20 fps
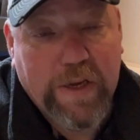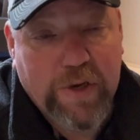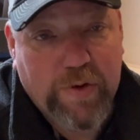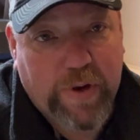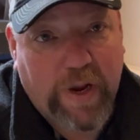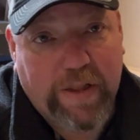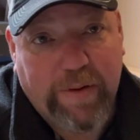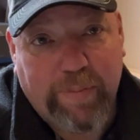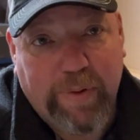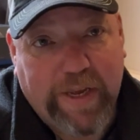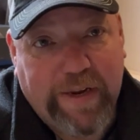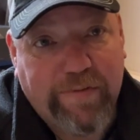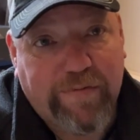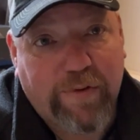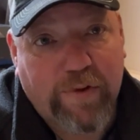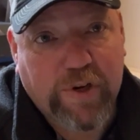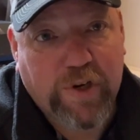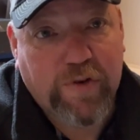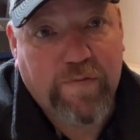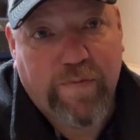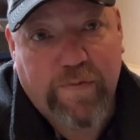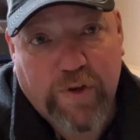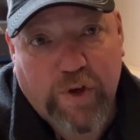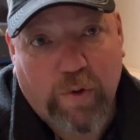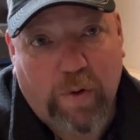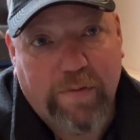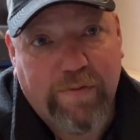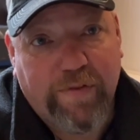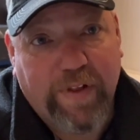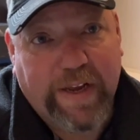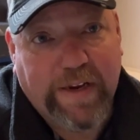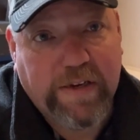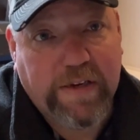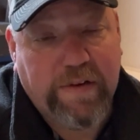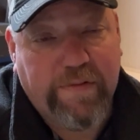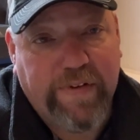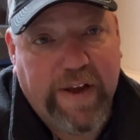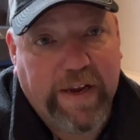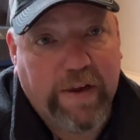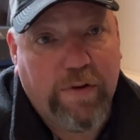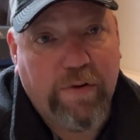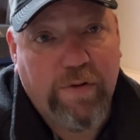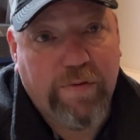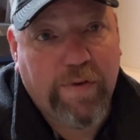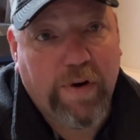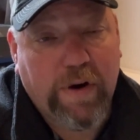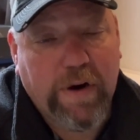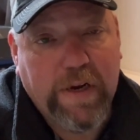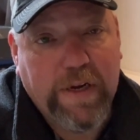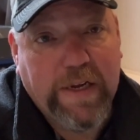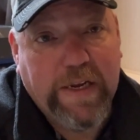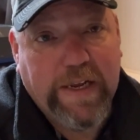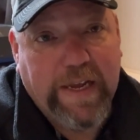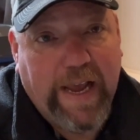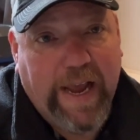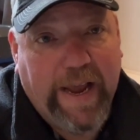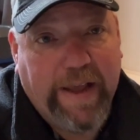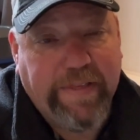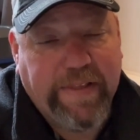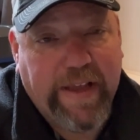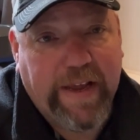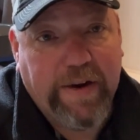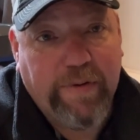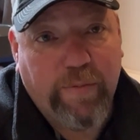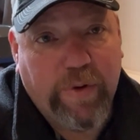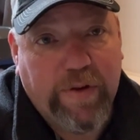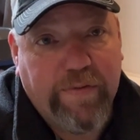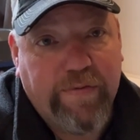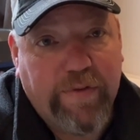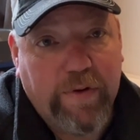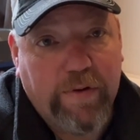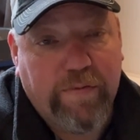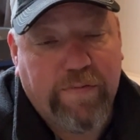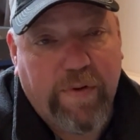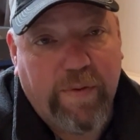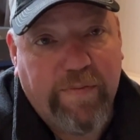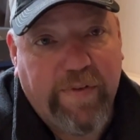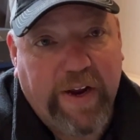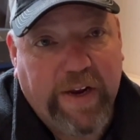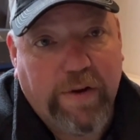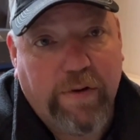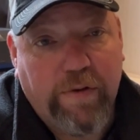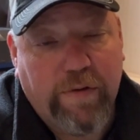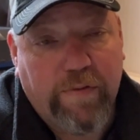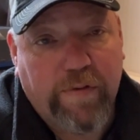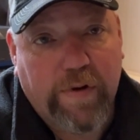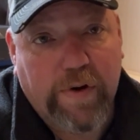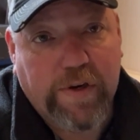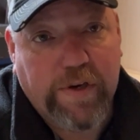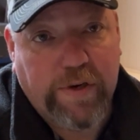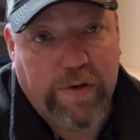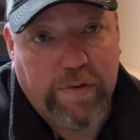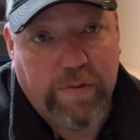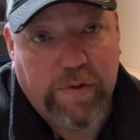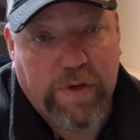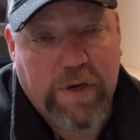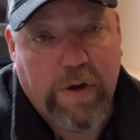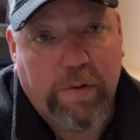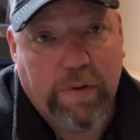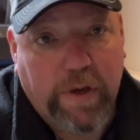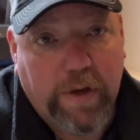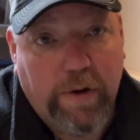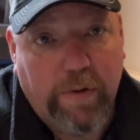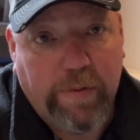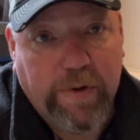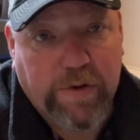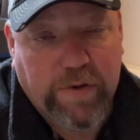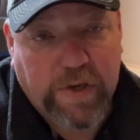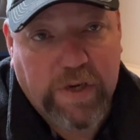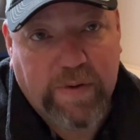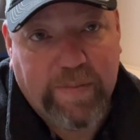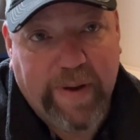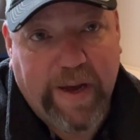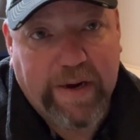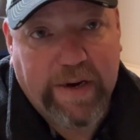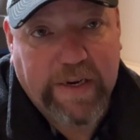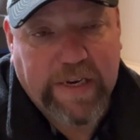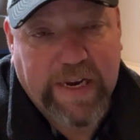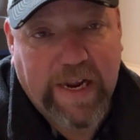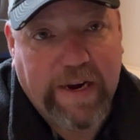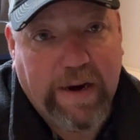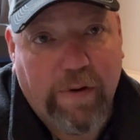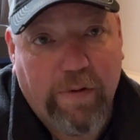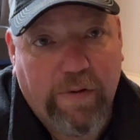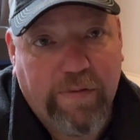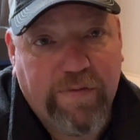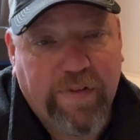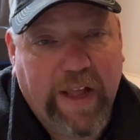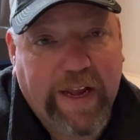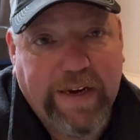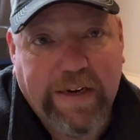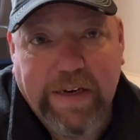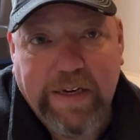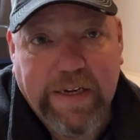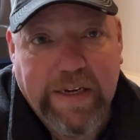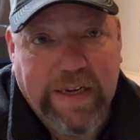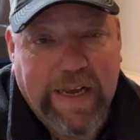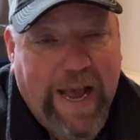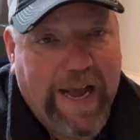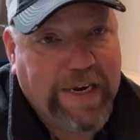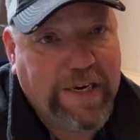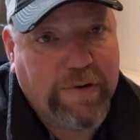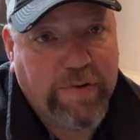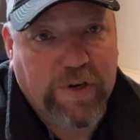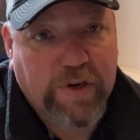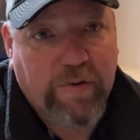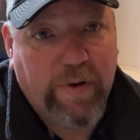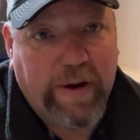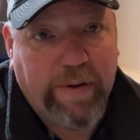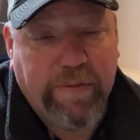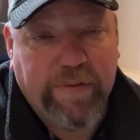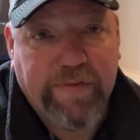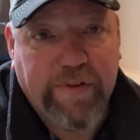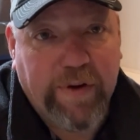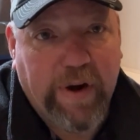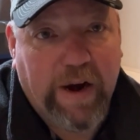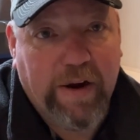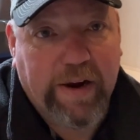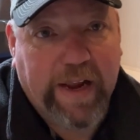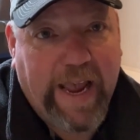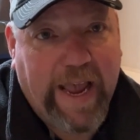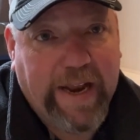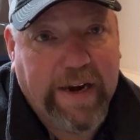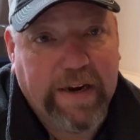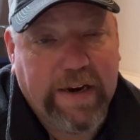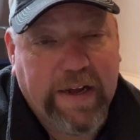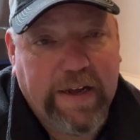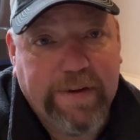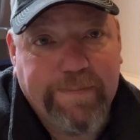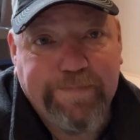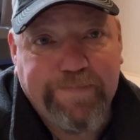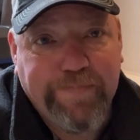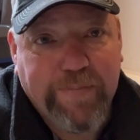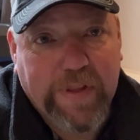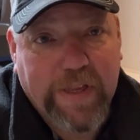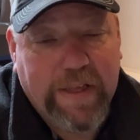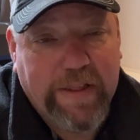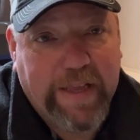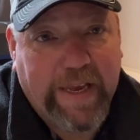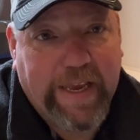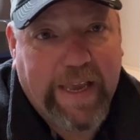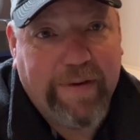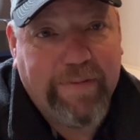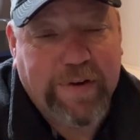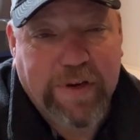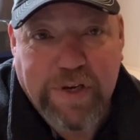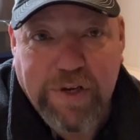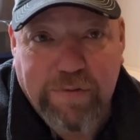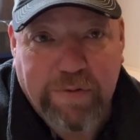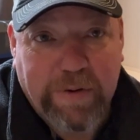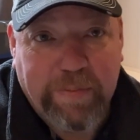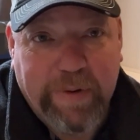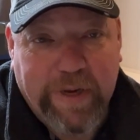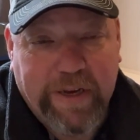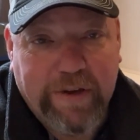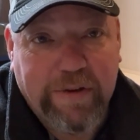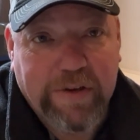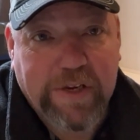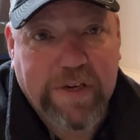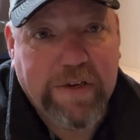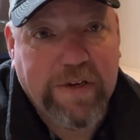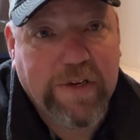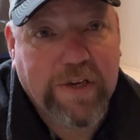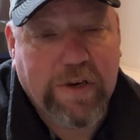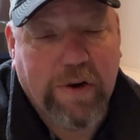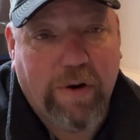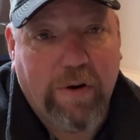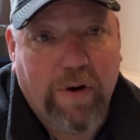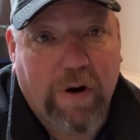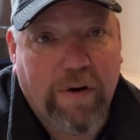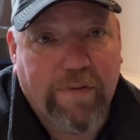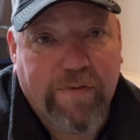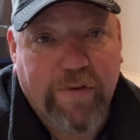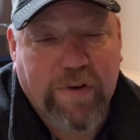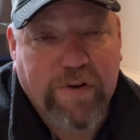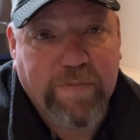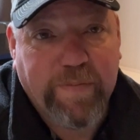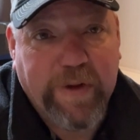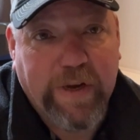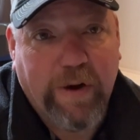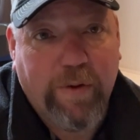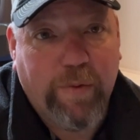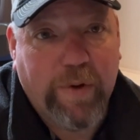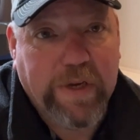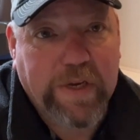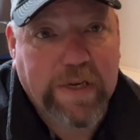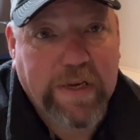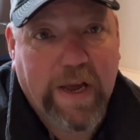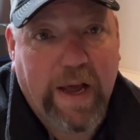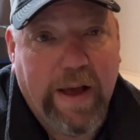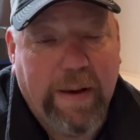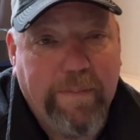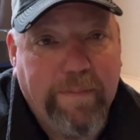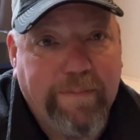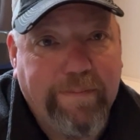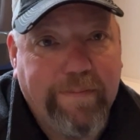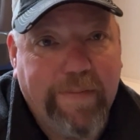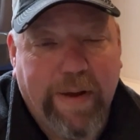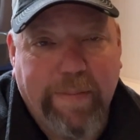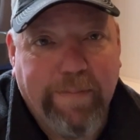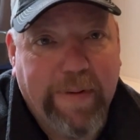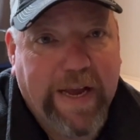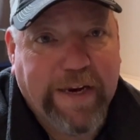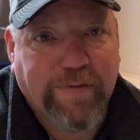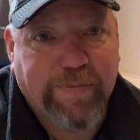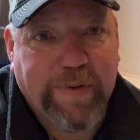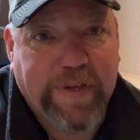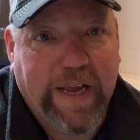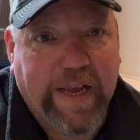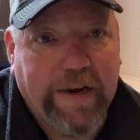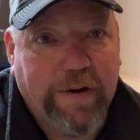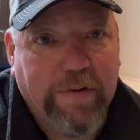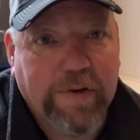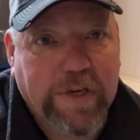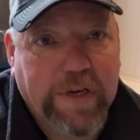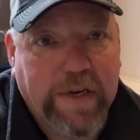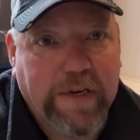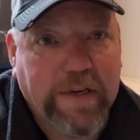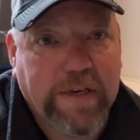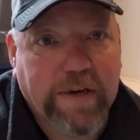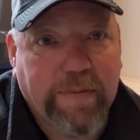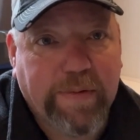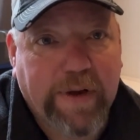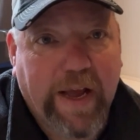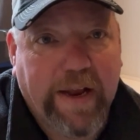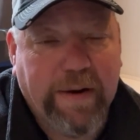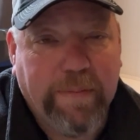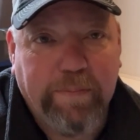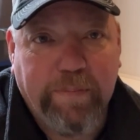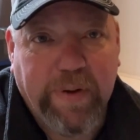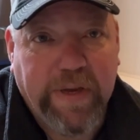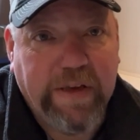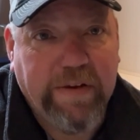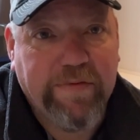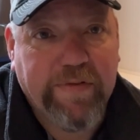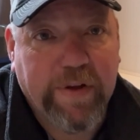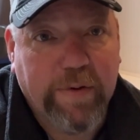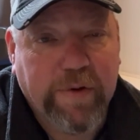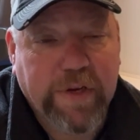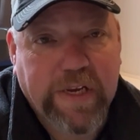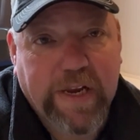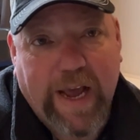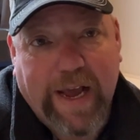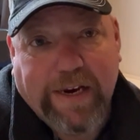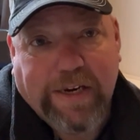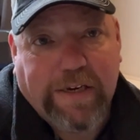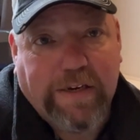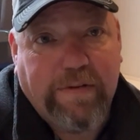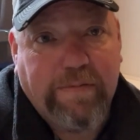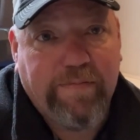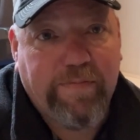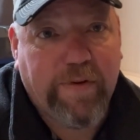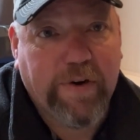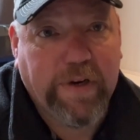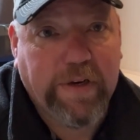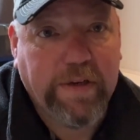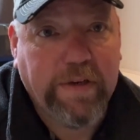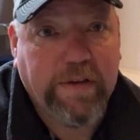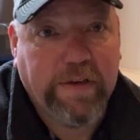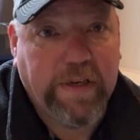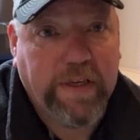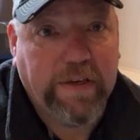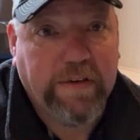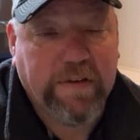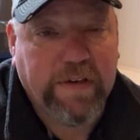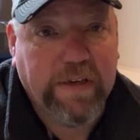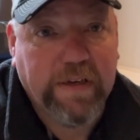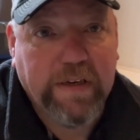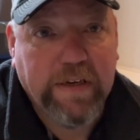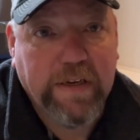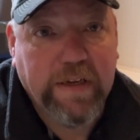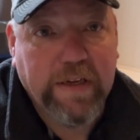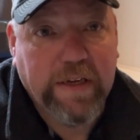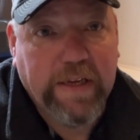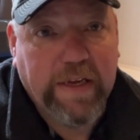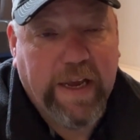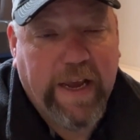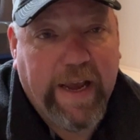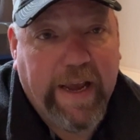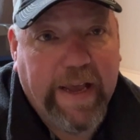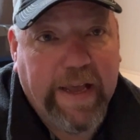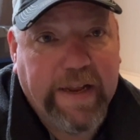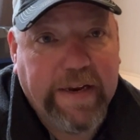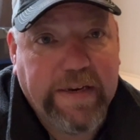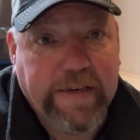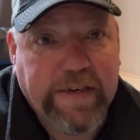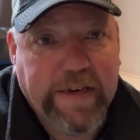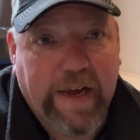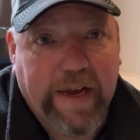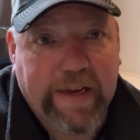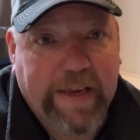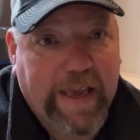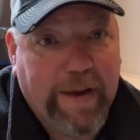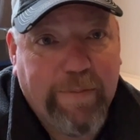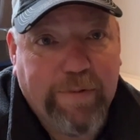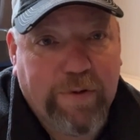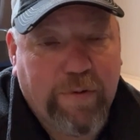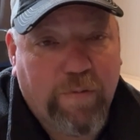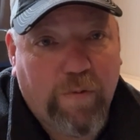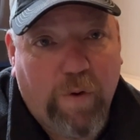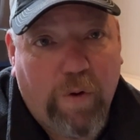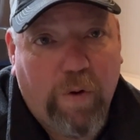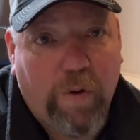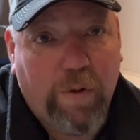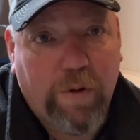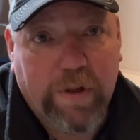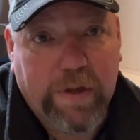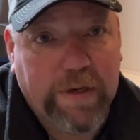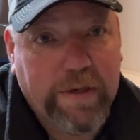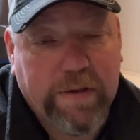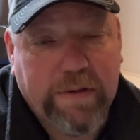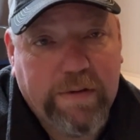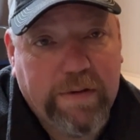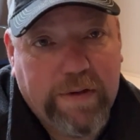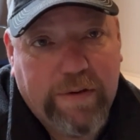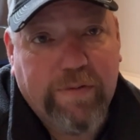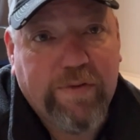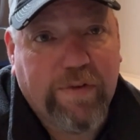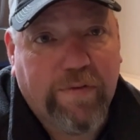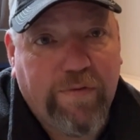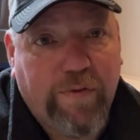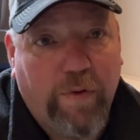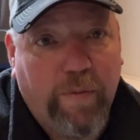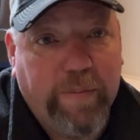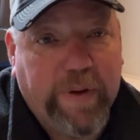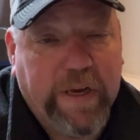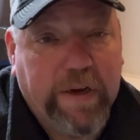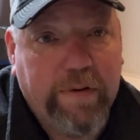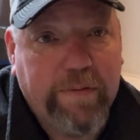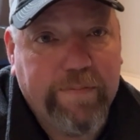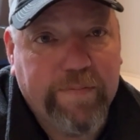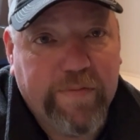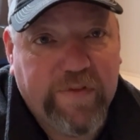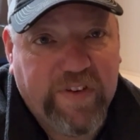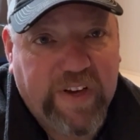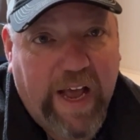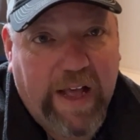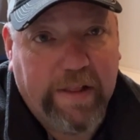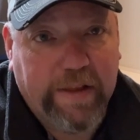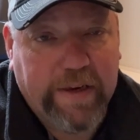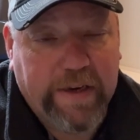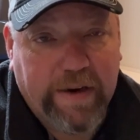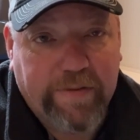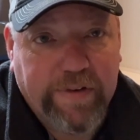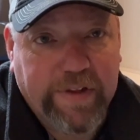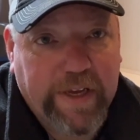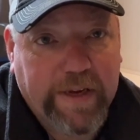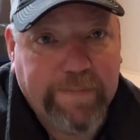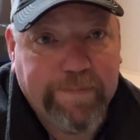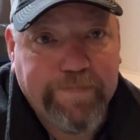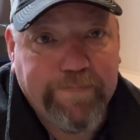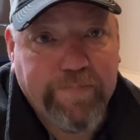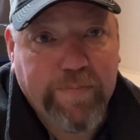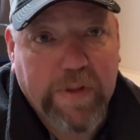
So we got on the plane, first short flight to Vancouver, and then we flew from Vancouver to Tokyo, which was about a 10-hour flight. Actually, it was great. We flew Air Canada. They gave us three meals. So our first meal was mashed potatoes and some kind of beef that was actually pretty decent, and came with a roll, and it was a full meal, salad, everything.